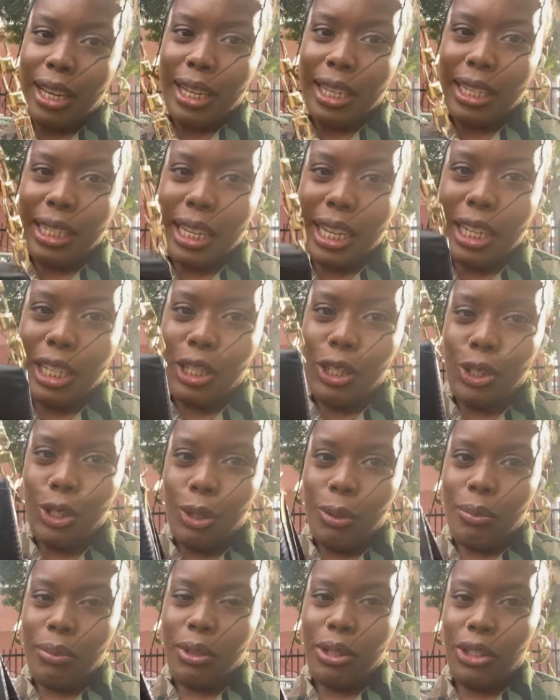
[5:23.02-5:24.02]
It's like a
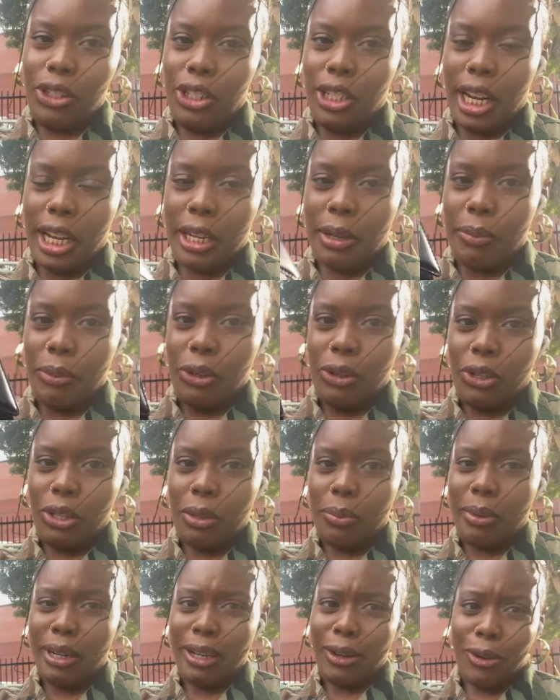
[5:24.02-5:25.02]
dupe to Jacquemus,
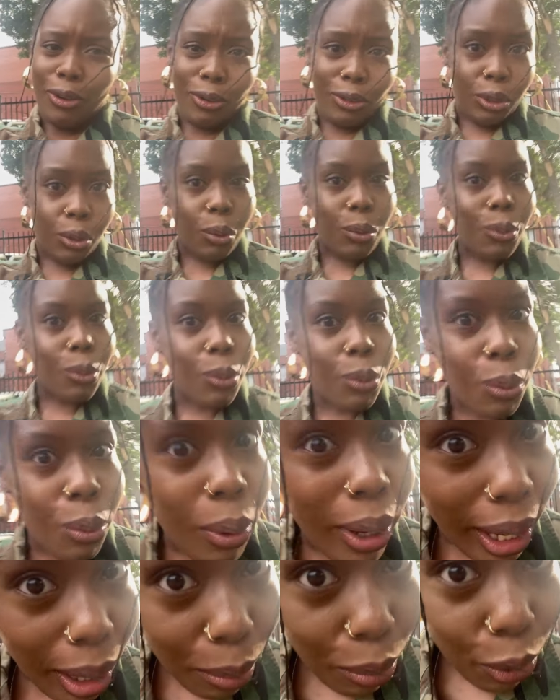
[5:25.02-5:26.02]
but it holds
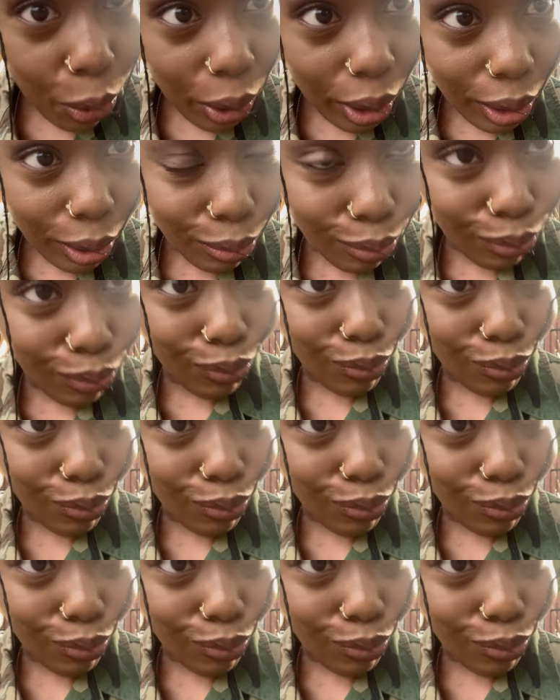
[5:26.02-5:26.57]
way more.